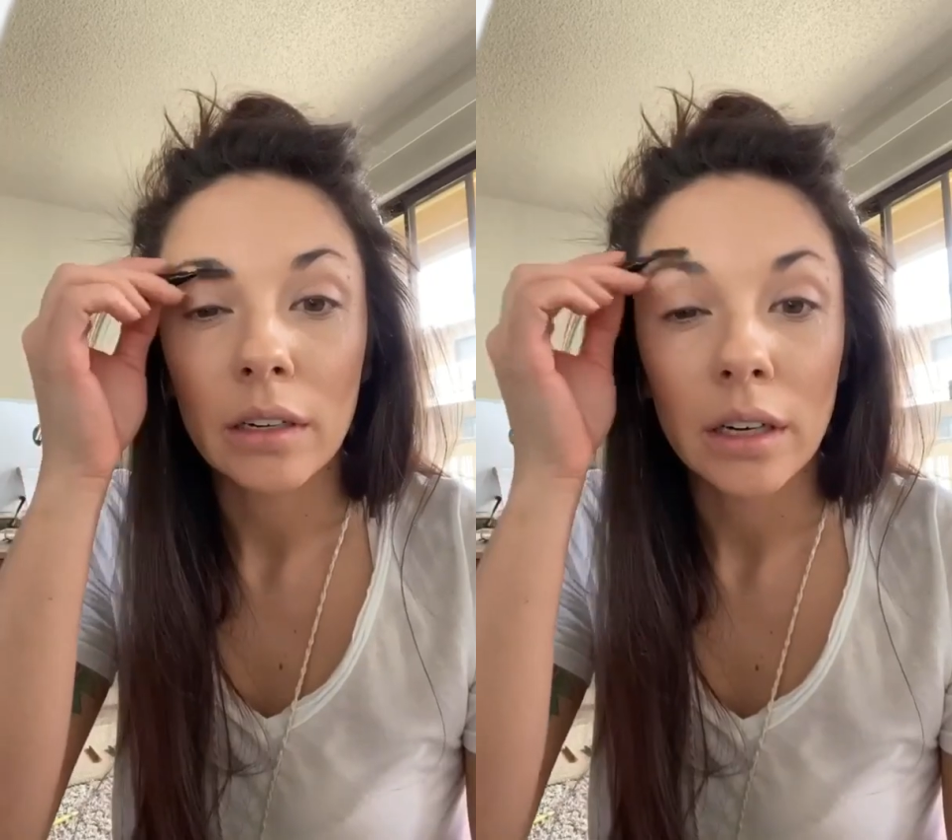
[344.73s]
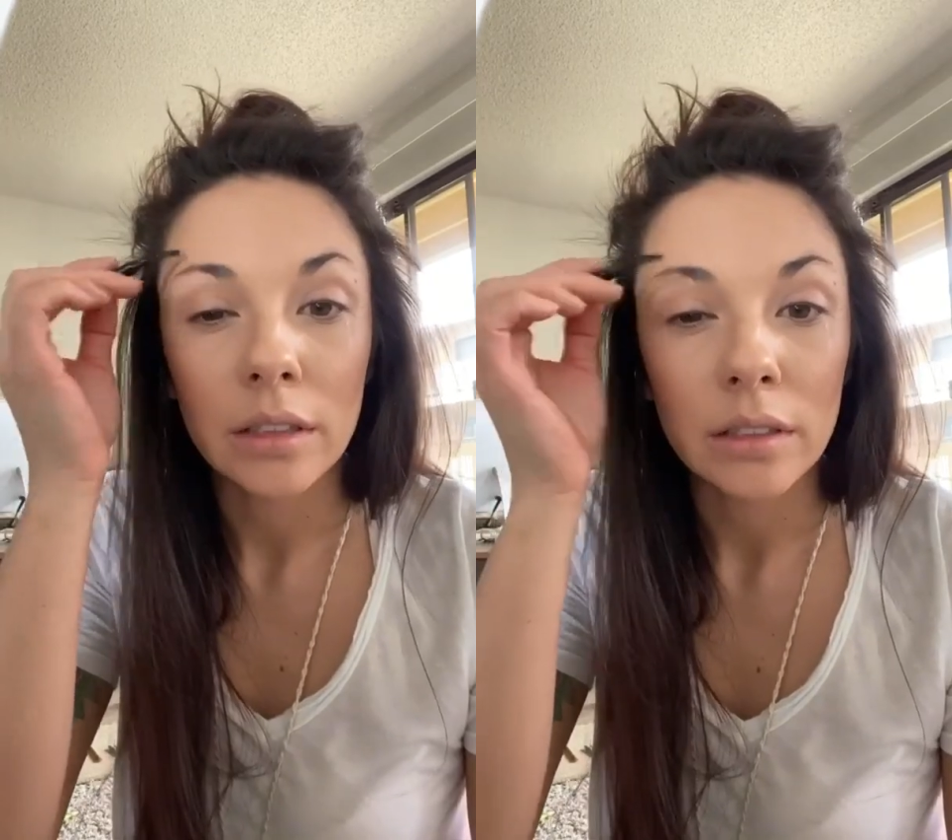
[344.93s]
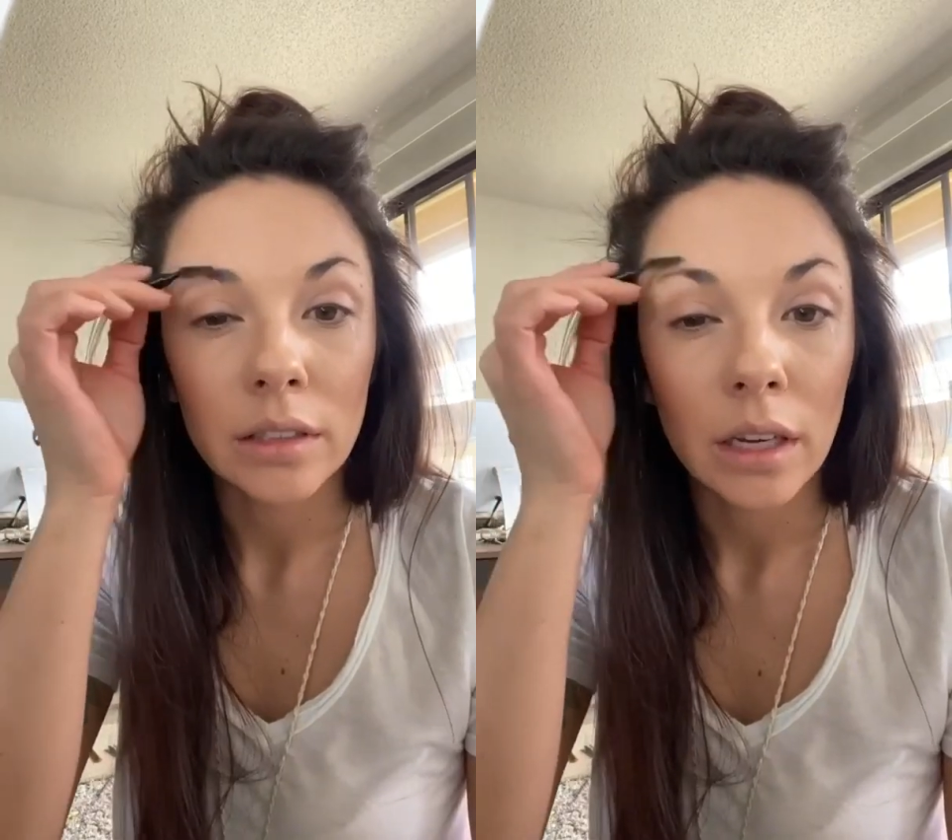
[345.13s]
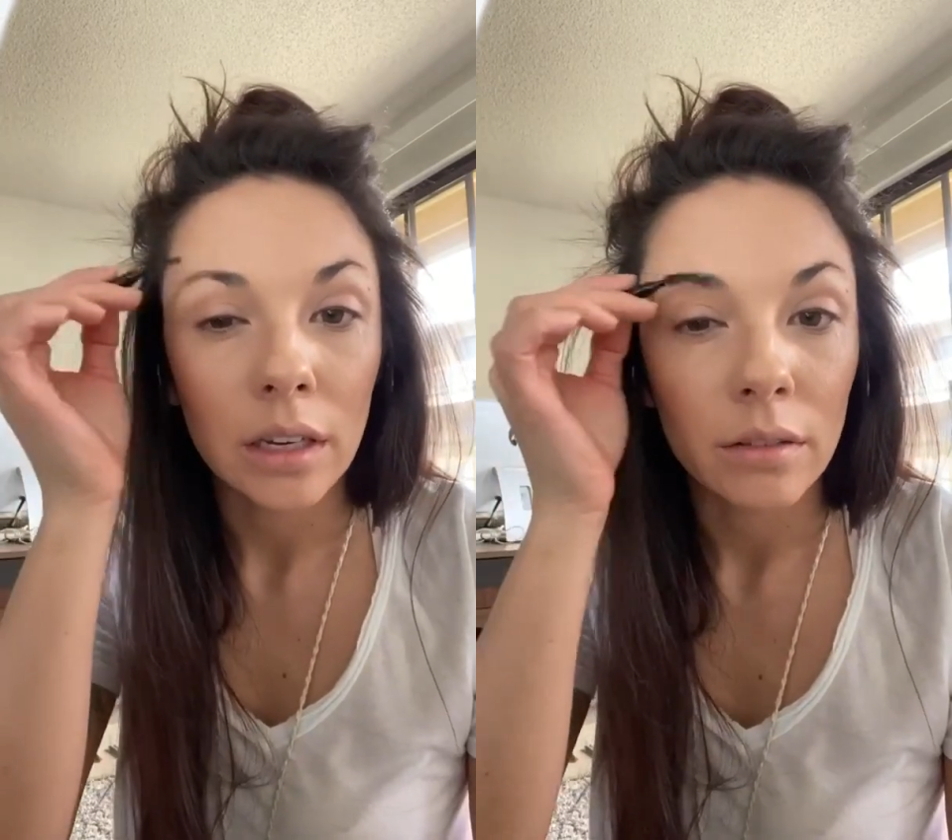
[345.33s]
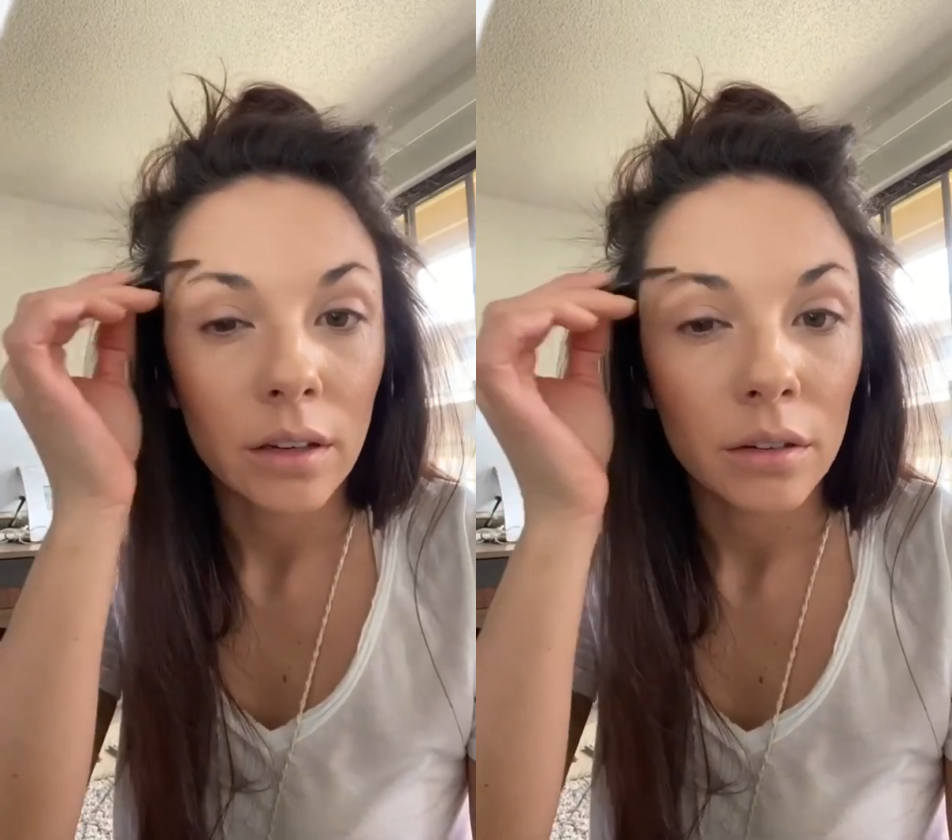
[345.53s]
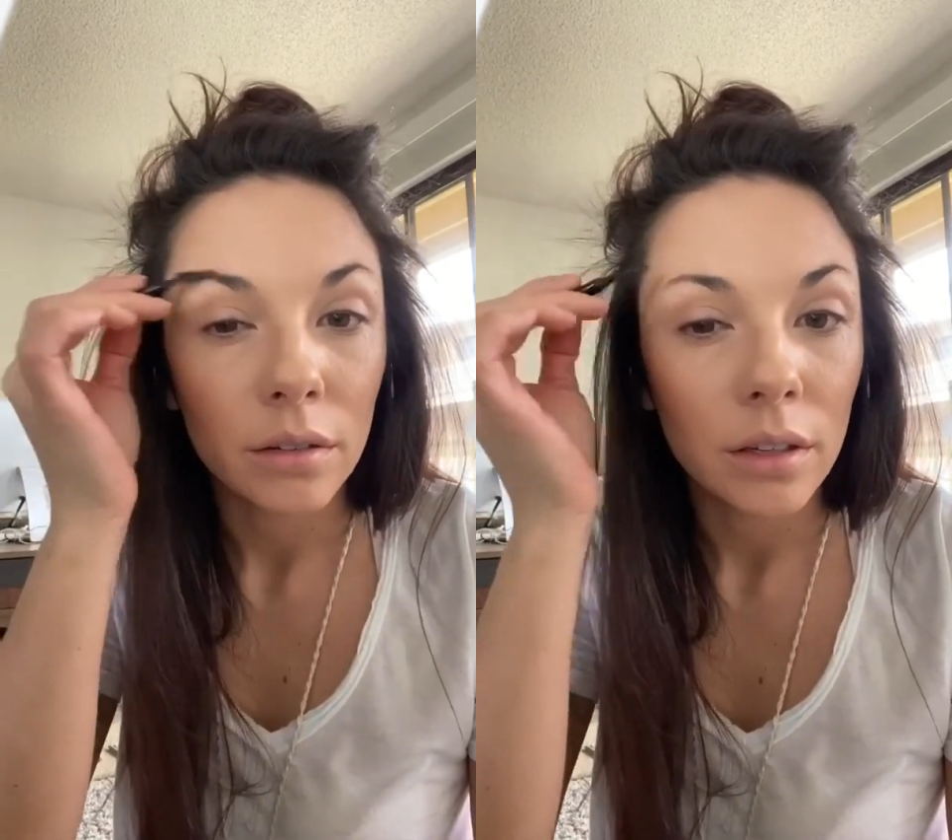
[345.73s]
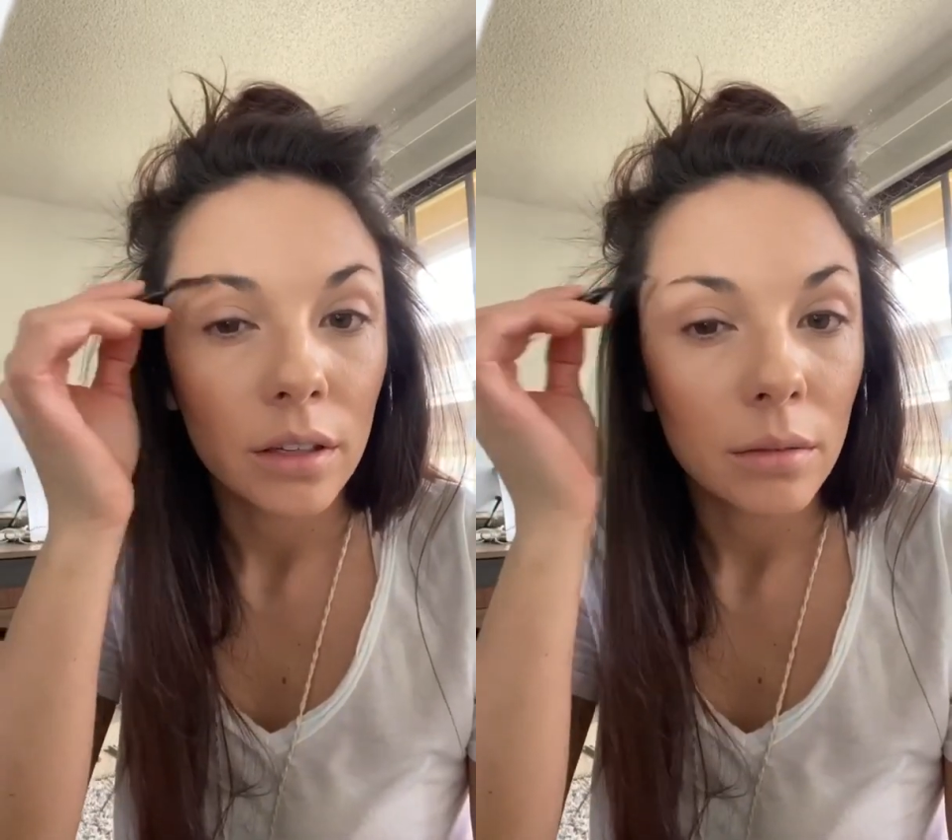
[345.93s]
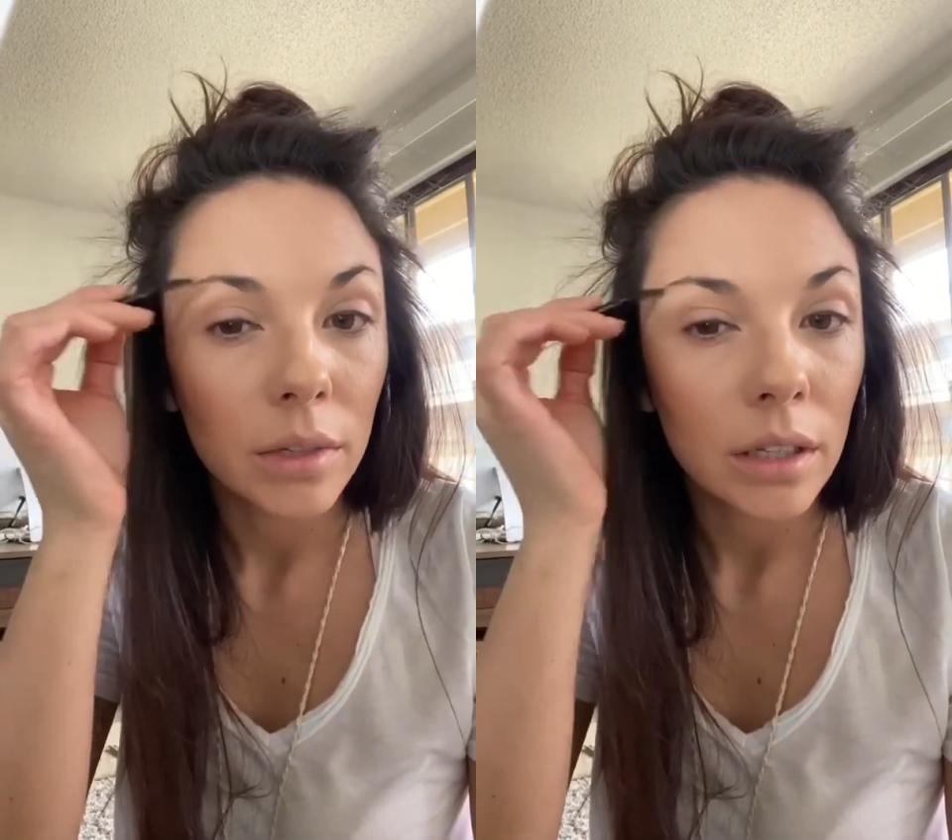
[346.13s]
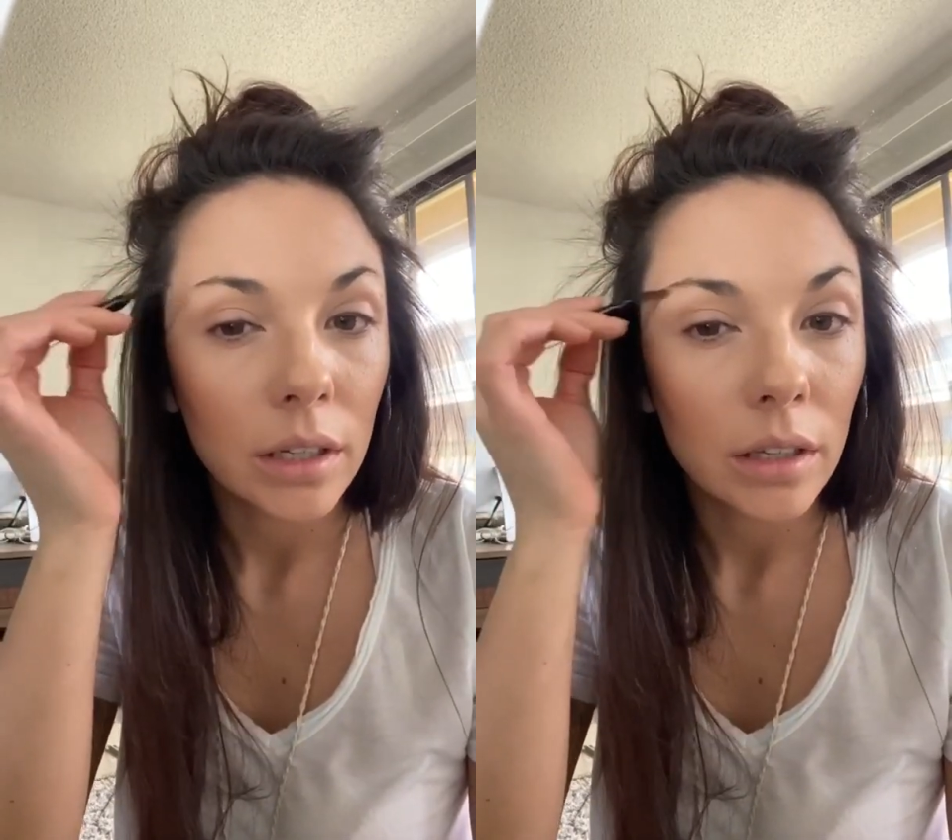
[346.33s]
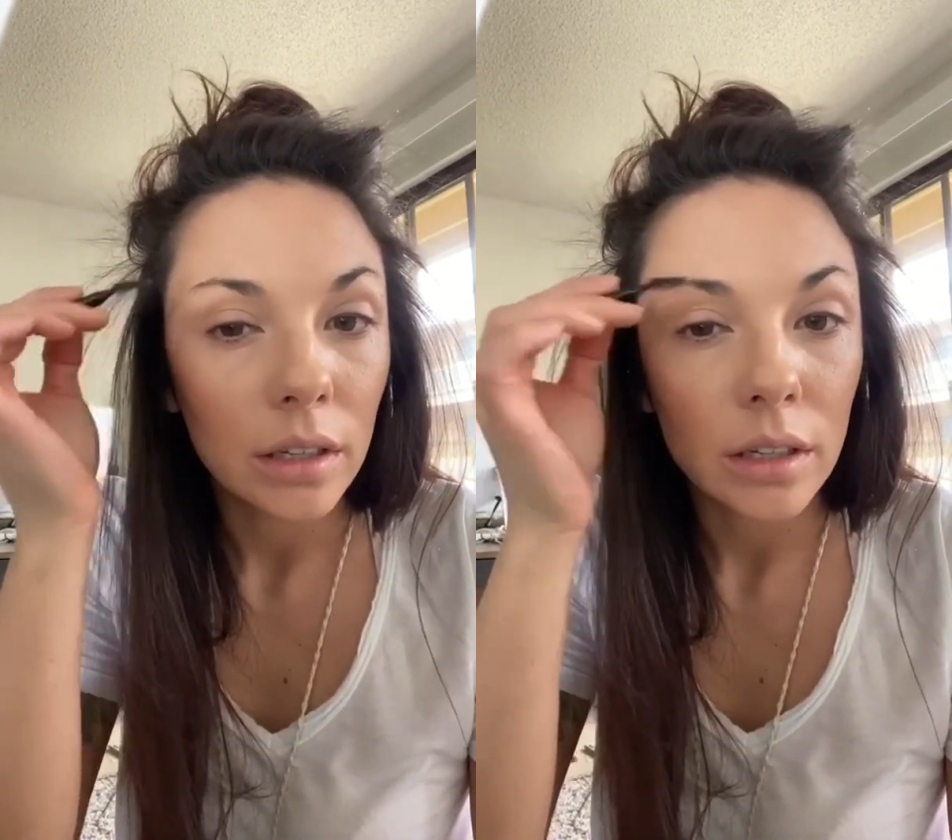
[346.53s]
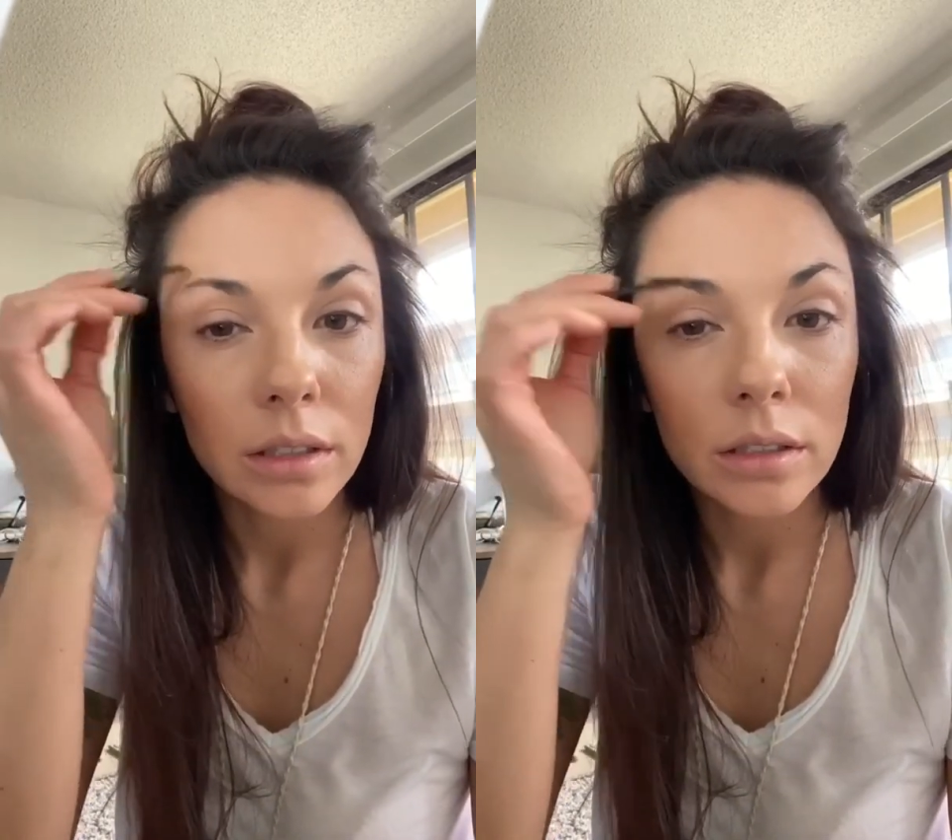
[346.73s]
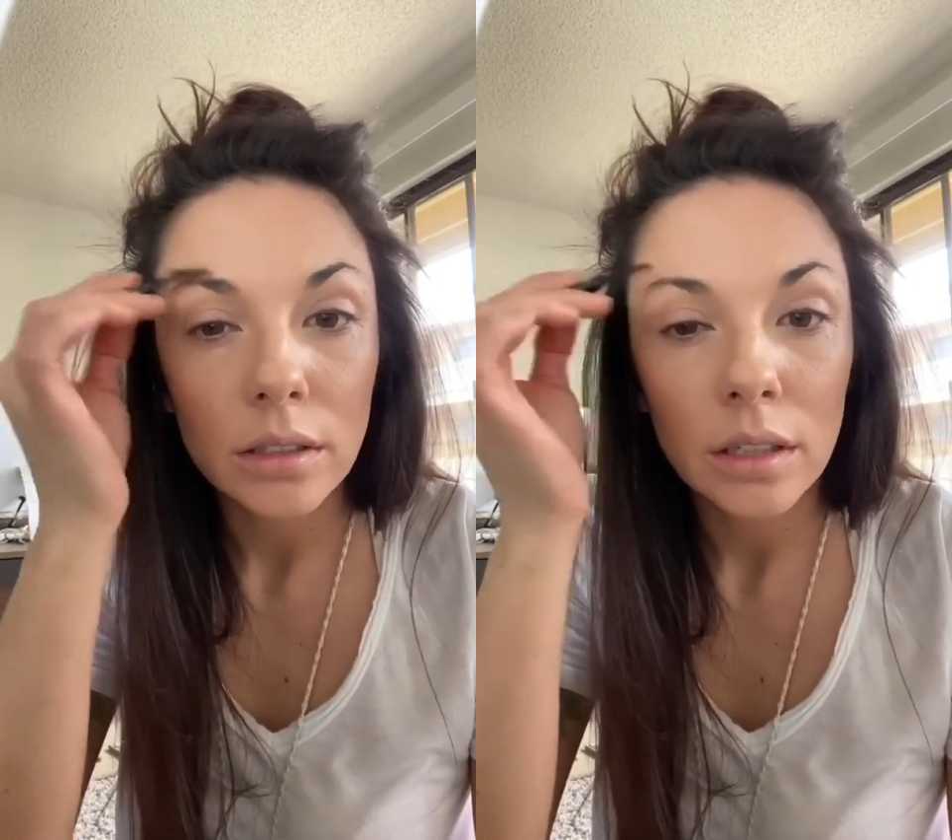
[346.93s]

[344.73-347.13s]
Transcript: I just kind of go a little bit like this.